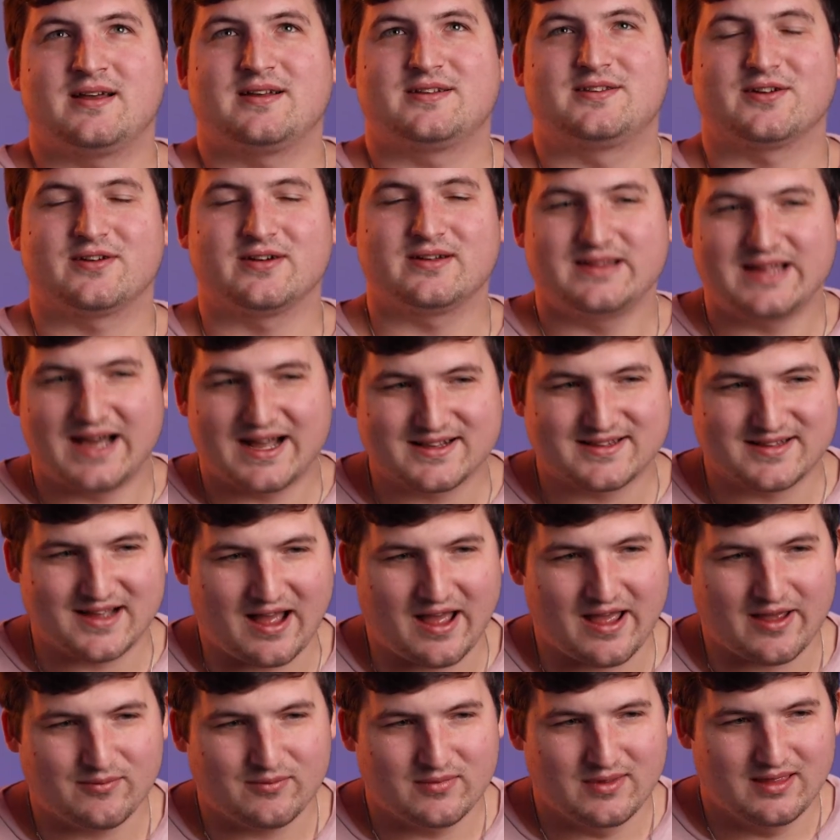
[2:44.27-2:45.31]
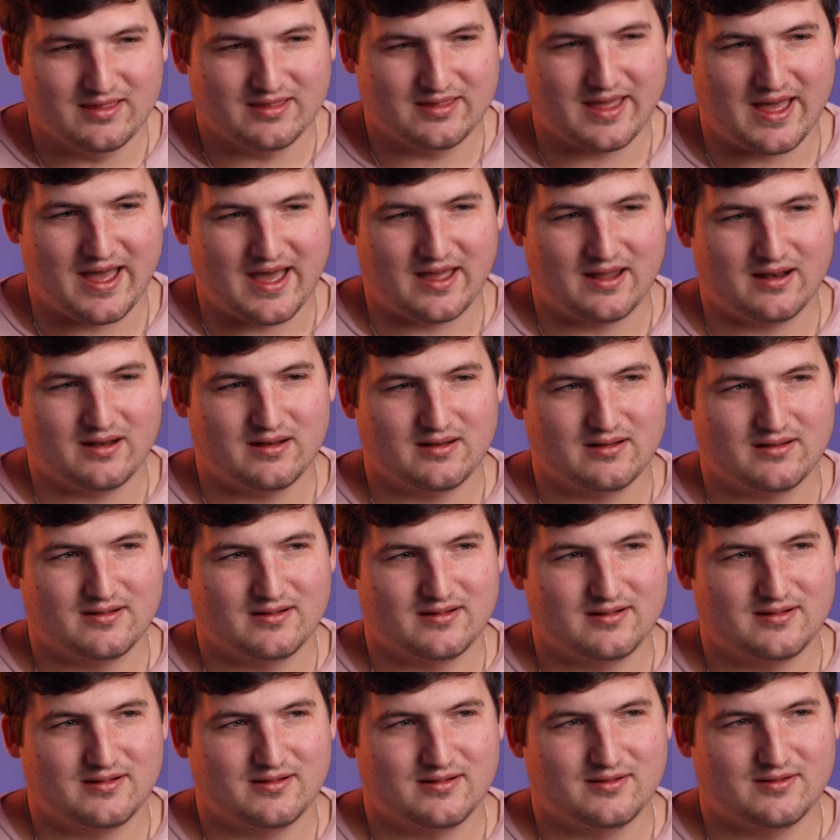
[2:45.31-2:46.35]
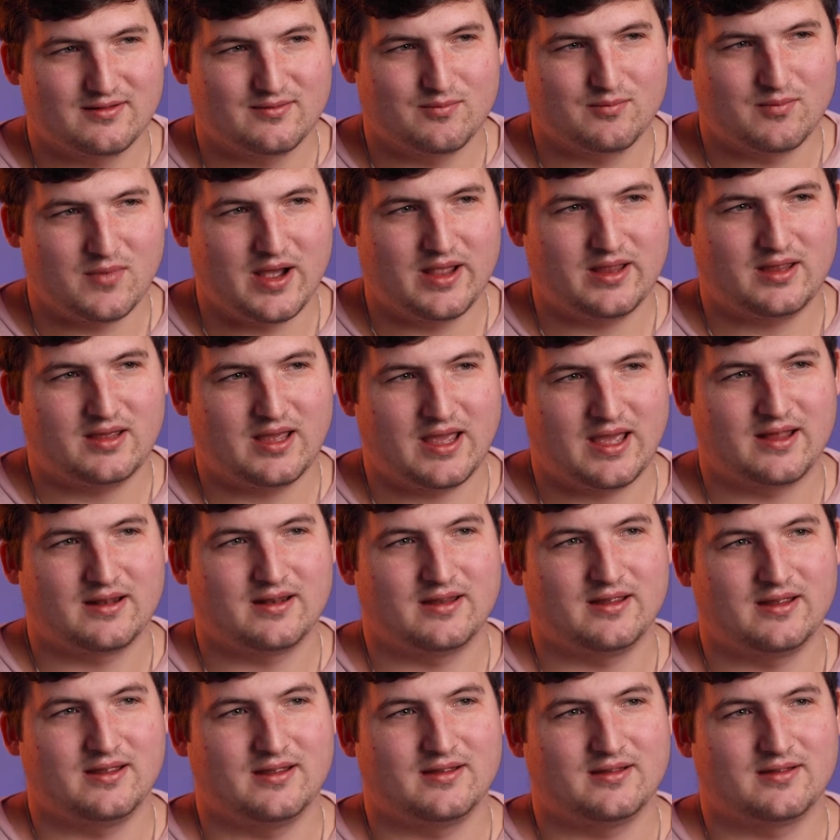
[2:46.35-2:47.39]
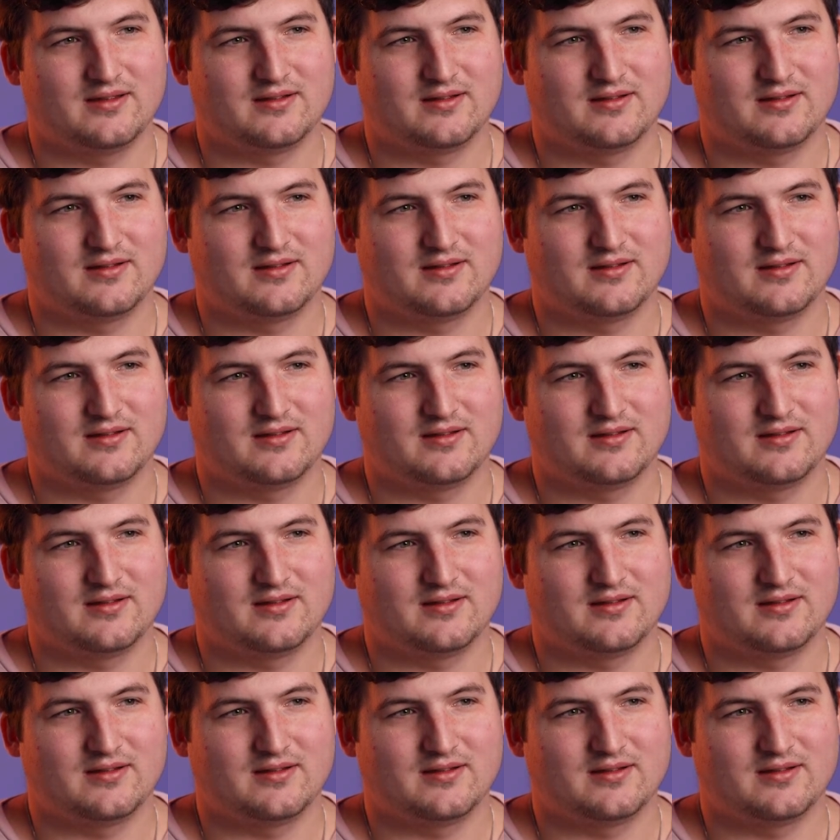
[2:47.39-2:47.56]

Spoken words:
during that time that Mike Candy,